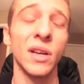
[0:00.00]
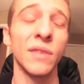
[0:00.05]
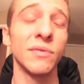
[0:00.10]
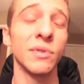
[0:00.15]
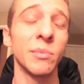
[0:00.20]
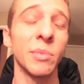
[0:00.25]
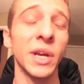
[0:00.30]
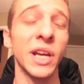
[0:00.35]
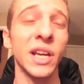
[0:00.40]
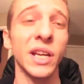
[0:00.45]

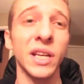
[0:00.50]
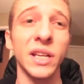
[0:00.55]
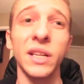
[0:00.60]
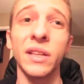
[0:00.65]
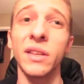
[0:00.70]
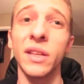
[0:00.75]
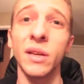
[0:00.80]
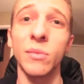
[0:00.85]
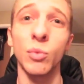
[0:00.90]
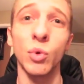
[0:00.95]
If you're paying
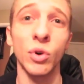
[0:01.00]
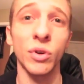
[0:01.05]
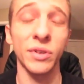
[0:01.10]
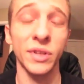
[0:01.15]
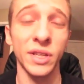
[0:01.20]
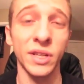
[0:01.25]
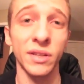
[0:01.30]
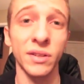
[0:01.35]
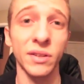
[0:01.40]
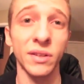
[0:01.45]
anything more
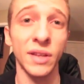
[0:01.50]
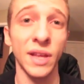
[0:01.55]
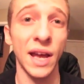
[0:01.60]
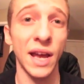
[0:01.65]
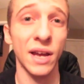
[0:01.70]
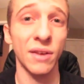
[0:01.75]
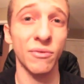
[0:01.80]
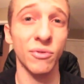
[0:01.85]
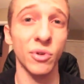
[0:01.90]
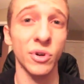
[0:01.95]
than
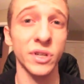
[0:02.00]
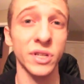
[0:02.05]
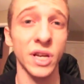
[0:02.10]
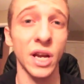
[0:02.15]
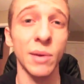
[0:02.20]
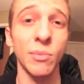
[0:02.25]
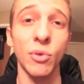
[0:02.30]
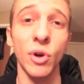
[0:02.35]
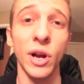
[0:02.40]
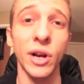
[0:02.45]
that for a
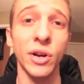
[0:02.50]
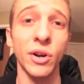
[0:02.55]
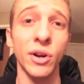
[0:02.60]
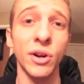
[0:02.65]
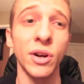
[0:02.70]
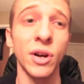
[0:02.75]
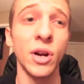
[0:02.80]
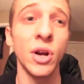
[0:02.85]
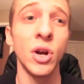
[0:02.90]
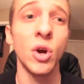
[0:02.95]

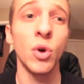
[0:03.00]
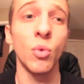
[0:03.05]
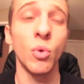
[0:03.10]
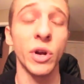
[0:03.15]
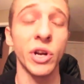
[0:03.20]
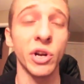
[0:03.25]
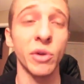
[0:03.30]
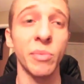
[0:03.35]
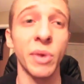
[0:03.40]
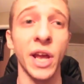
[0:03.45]
typewriter,
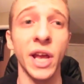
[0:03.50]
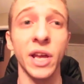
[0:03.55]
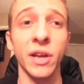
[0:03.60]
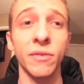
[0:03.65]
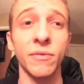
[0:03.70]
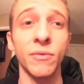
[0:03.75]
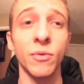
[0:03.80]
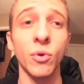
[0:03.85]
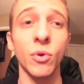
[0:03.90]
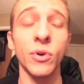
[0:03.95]
what you're
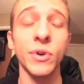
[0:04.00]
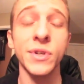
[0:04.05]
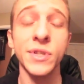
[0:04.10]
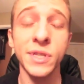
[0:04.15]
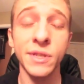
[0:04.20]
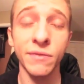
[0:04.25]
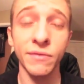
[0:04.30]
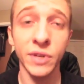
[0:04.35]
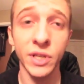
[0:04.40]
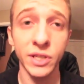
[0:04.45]
paying for
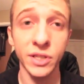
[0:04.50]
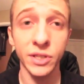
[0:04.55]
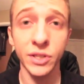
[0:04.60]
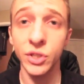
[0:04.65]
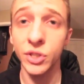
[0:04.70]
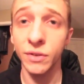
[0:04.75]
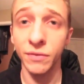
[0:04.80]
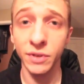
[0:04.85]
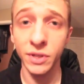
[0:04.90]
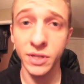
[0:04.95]
is the
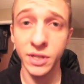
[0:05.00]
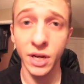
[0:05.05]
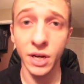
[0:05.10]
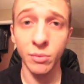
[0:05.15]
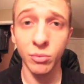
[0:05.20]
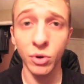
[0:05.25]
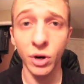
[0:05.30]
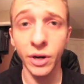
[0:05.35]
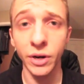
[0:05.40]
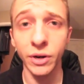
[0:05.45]
vintage of the
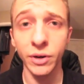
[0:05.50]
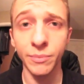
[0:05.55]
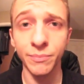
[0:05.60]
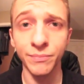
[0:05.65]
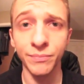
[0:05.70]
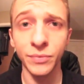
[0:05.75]
typewriter.